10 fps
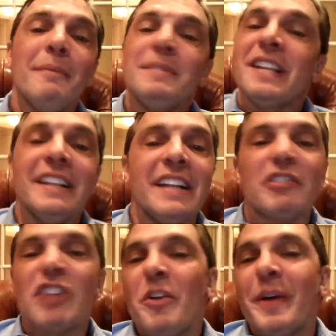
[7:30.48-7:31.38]
sitting
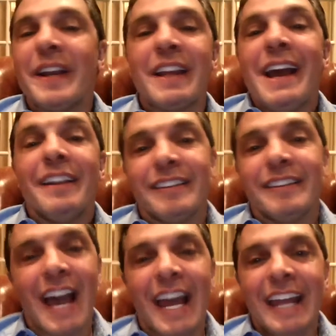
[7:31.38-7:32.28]
there going,
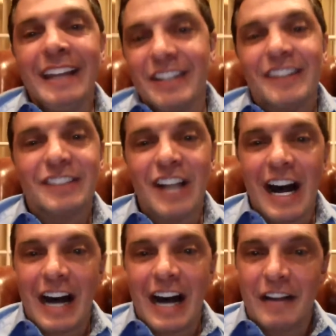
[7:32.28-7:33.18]
thank
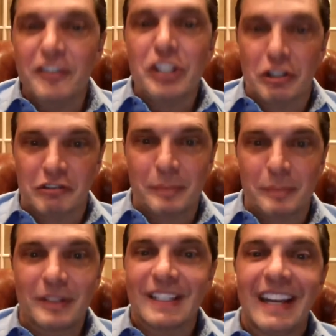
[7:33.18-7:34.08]
God for Europe.
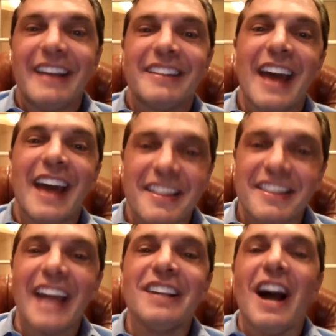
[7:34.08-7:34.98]

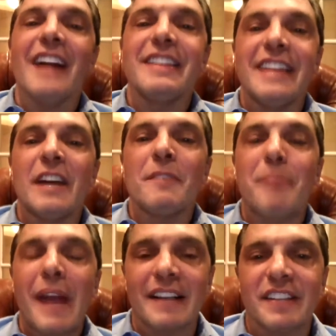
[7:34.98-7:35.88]
Thank God they're
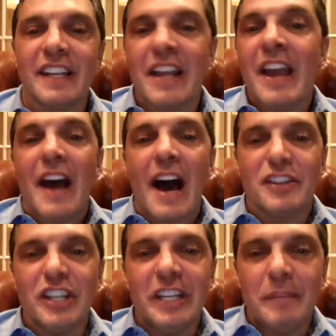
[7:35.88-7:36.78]
passing
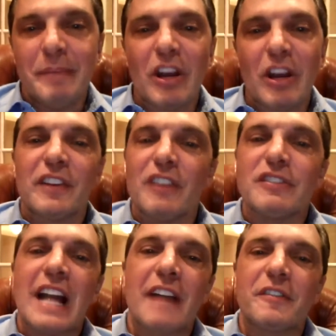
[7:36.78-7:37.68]
GDPR. For
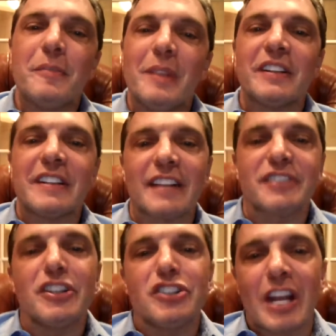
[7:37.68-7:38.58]
those not familiar, that's
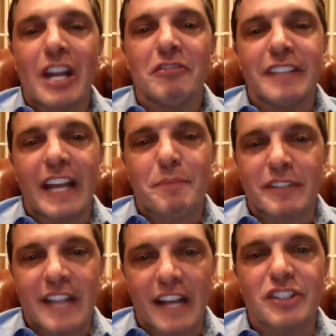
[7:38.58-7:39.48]
the General Data
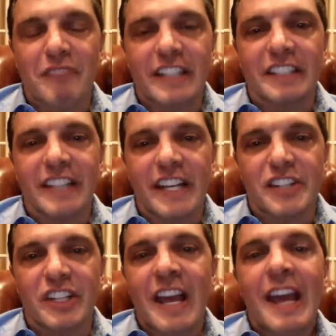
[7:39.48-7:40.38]
Protection
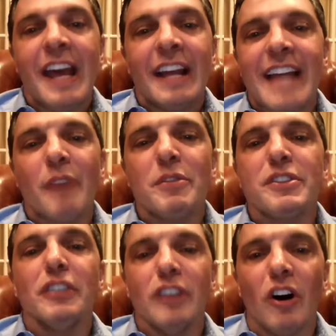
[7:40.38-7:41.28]
Regulation. That was
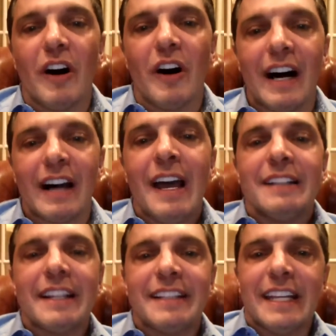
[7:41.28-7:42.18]
a law
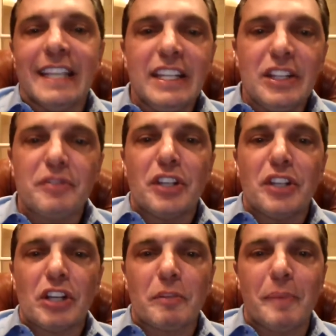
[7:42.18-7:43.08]
that the EU, the
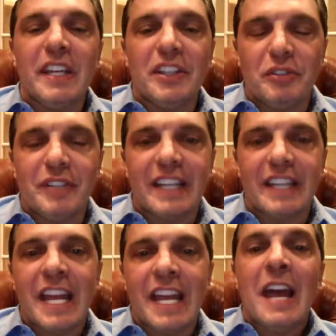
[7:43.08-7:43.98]
European
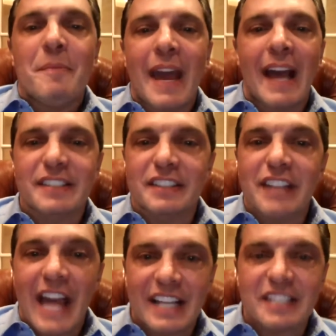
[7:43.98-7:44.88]
Union, passed
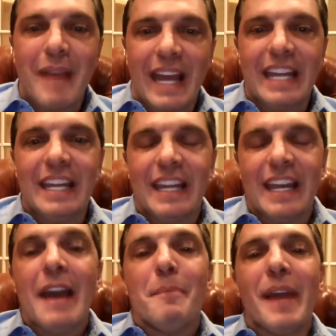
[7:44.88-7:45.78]
last May,
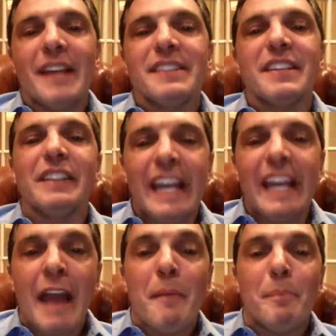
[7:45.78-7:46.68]

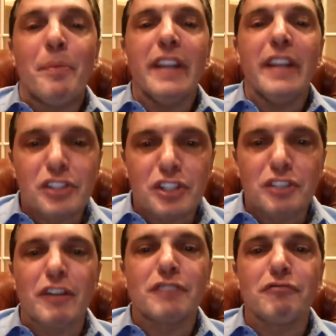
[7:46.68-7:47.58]
basically putting
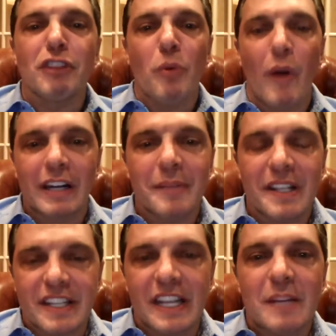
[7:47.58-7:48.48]
strict
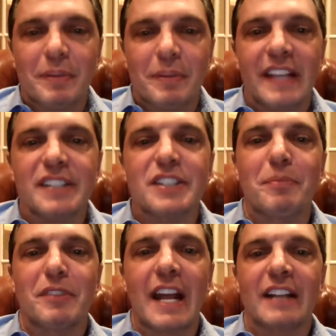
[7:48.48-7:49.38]
requirements in place to
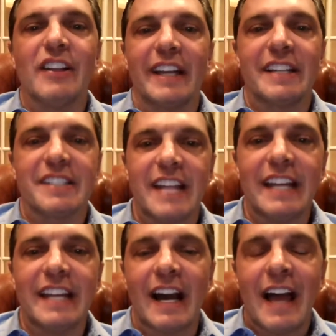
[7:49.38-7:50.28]
protect clients'
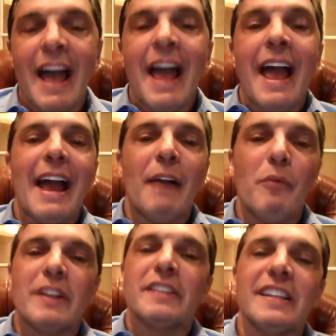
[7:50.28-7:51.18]
data. And
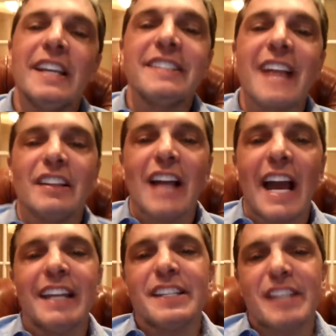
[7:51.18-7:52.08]
one of the things I
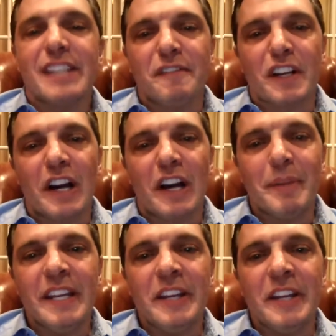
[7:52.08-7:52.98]
like is if a
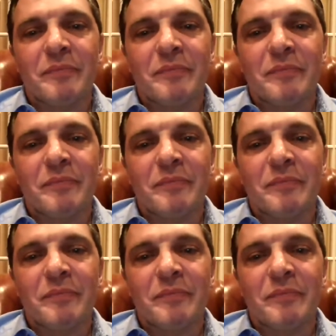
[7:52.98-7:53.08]
company